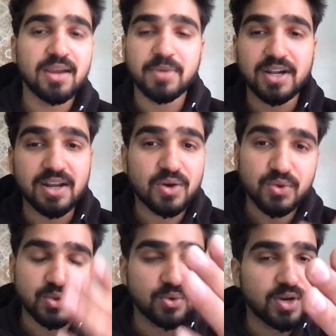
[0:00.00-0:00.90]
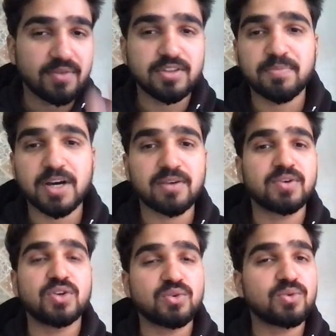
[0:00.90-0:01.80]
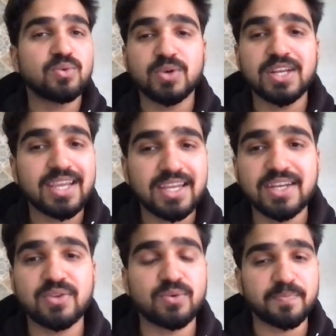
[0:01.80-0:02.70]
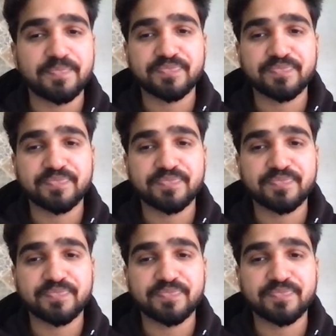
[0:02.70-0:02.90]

But now you have the power to own any room.